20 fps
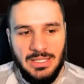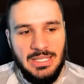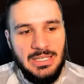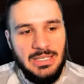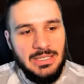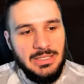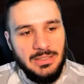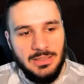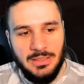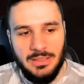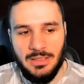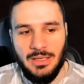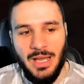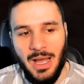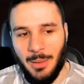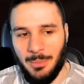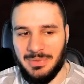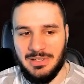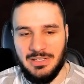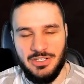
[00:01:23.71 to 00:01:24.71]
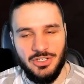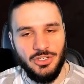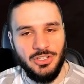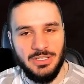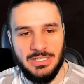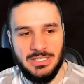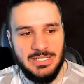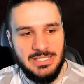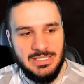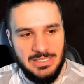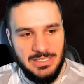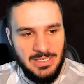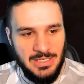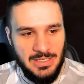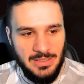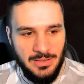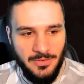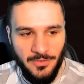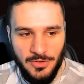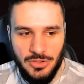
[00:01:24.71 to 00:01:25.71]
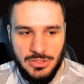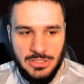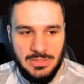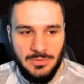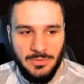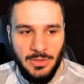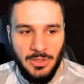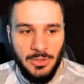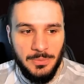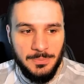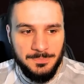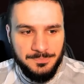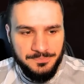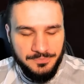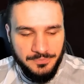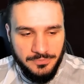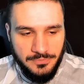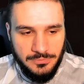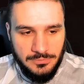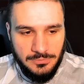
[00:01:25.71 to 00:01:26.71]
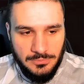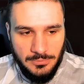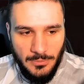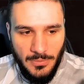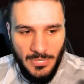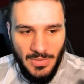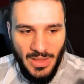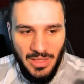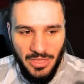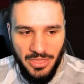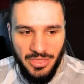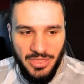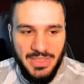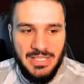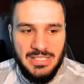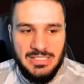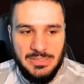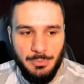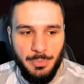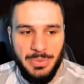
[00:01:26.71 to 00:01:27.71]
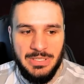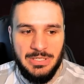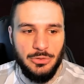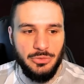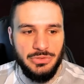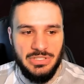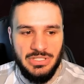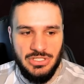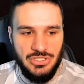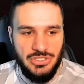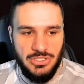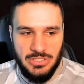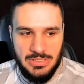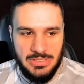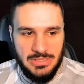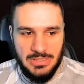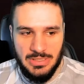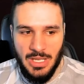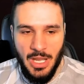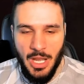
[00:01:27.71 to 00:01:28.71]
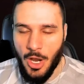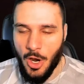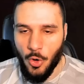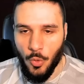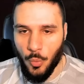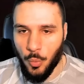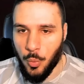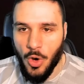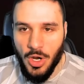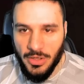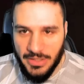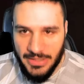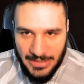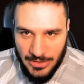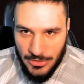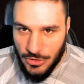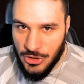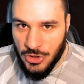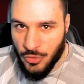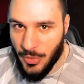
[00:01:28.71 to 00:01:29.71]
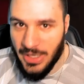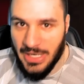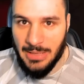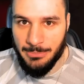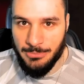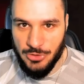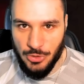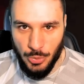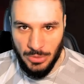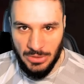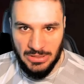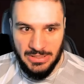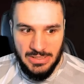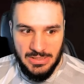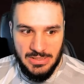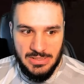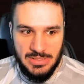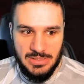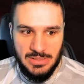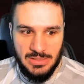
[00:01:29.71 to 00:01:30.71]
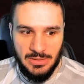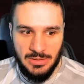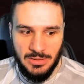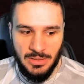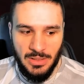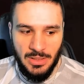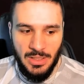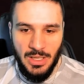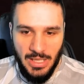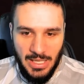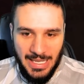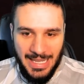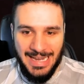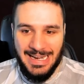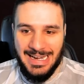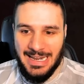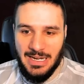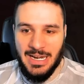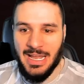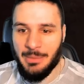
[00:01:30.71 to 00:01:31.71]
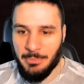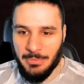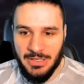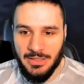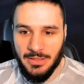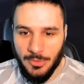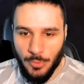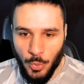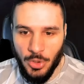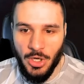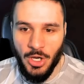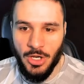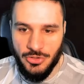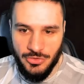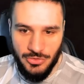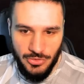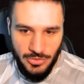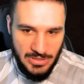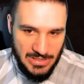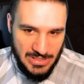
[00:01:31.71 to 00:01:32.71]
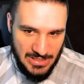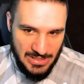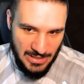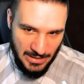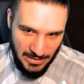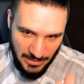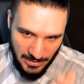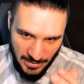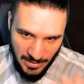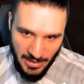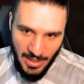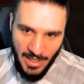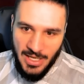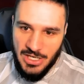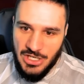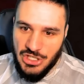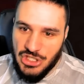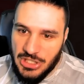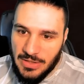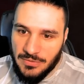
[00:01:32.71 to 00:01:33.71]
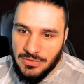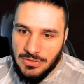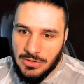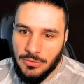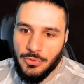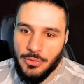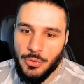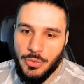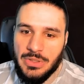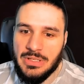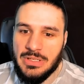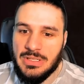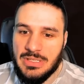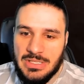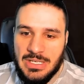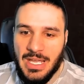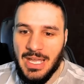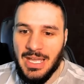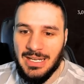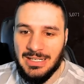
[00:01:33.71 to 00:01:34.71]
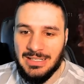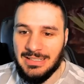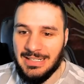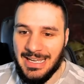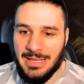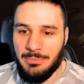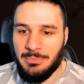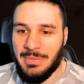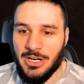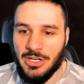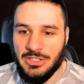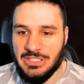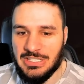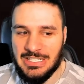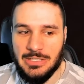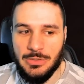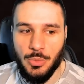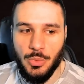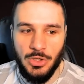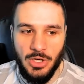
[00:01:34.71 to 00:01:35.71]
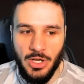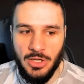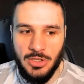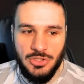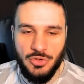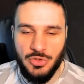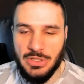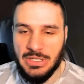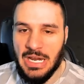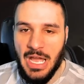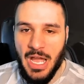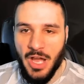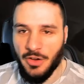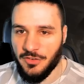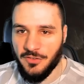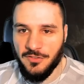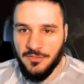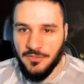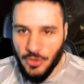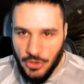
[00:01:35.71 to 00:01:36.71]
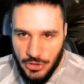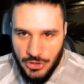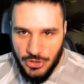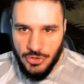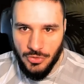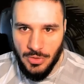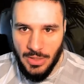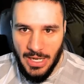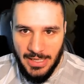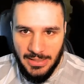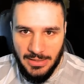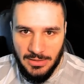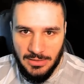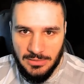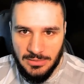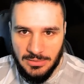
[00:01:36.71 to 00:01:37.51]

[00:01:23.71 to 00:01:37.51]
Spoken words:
you're going to see, first of all, this build is just walking straight up to elites. In a Nightmare 100, you can see, Shift to Ruins, Nightmare tier 100, first try.